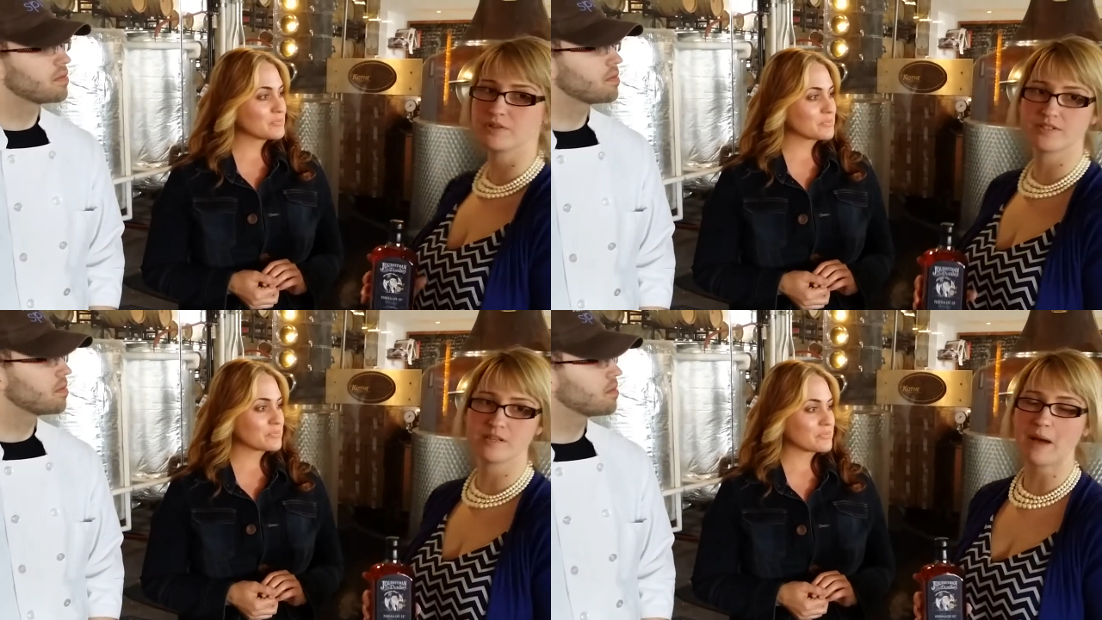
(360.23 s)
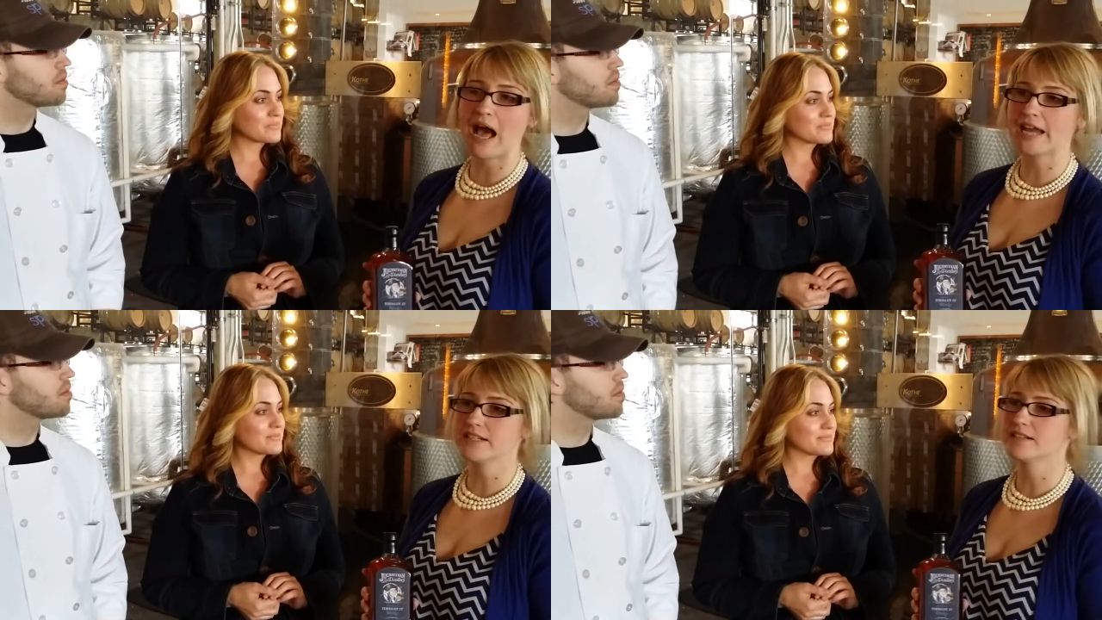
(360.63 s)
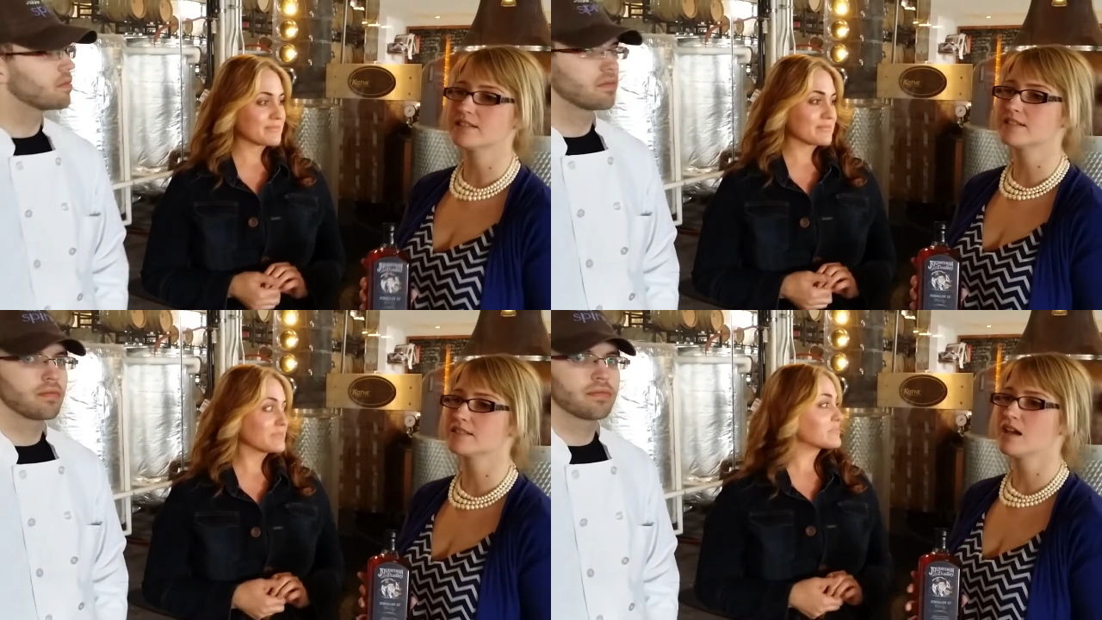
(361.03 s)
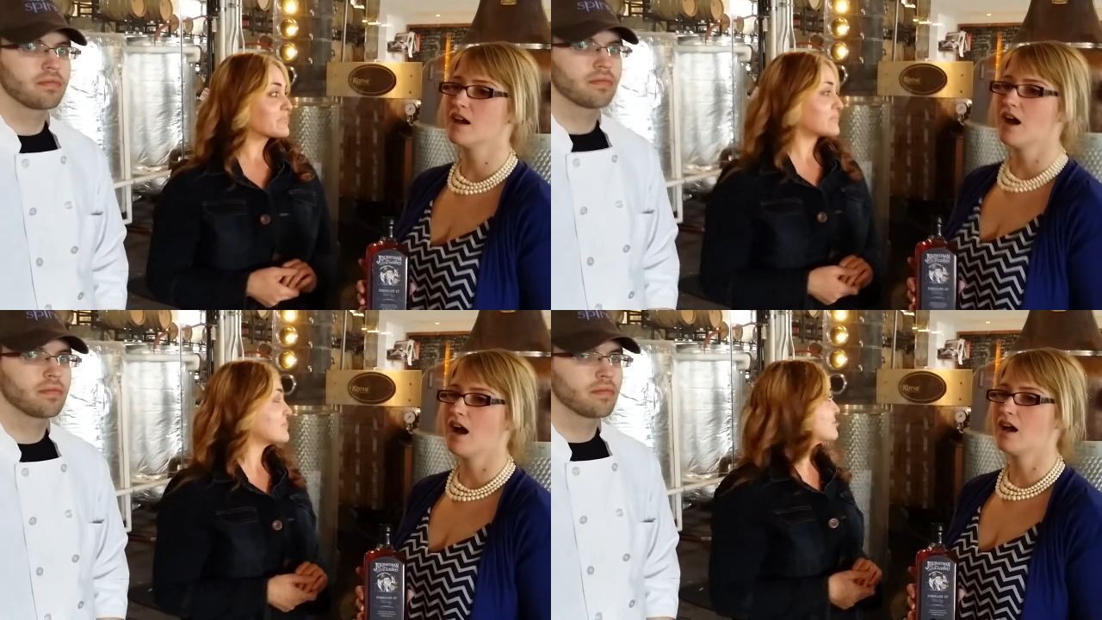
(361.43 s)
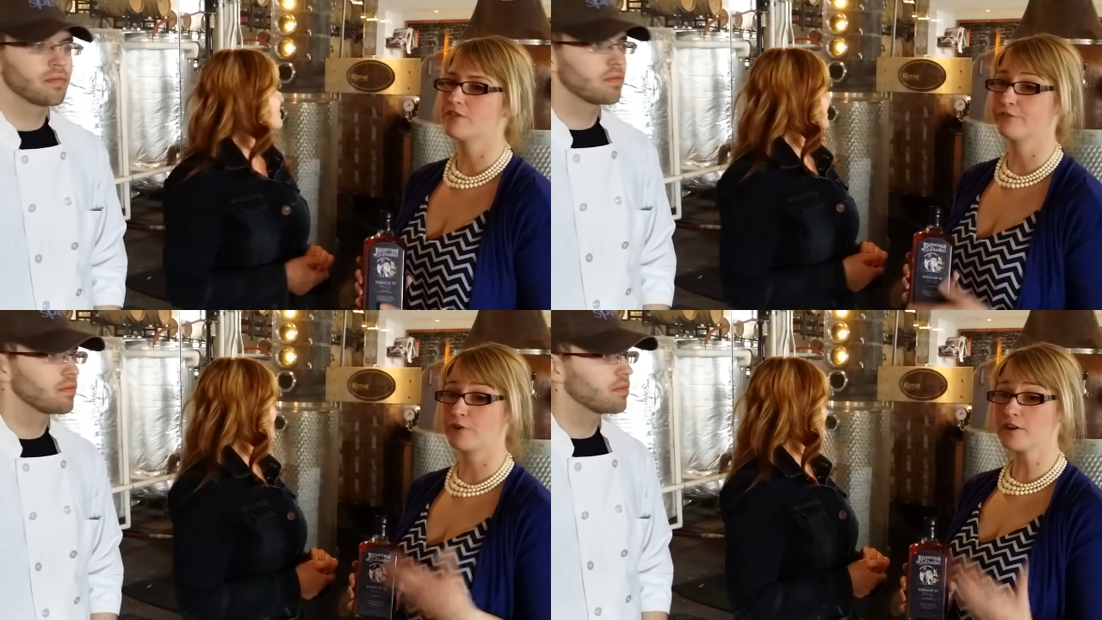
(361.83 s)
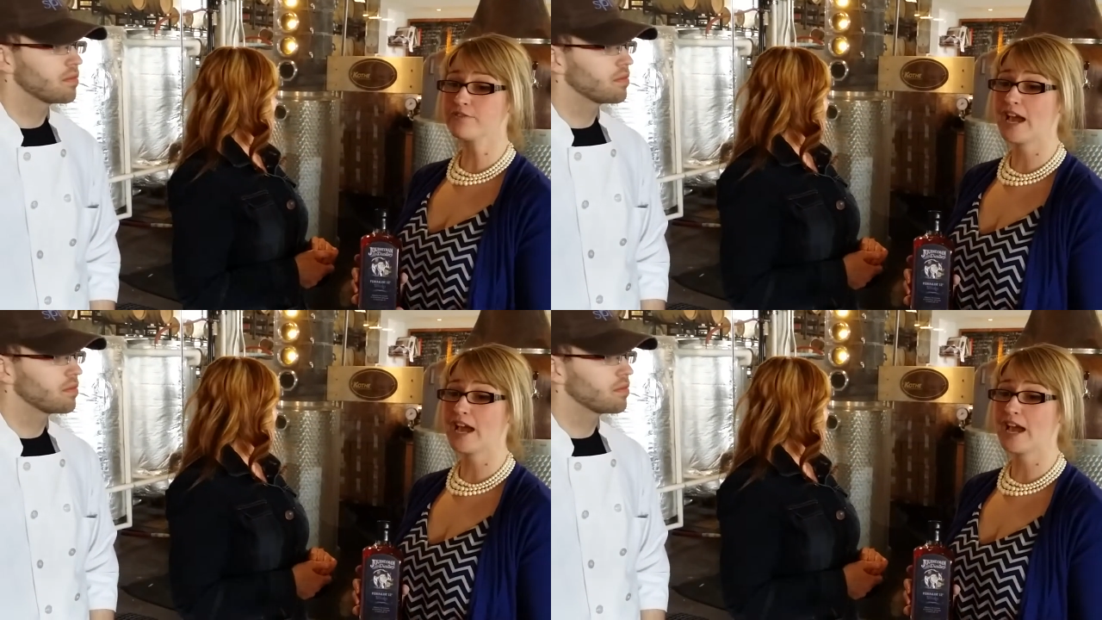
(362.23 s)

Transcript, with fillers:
Speaker 1: you see behind us, uh, the front of the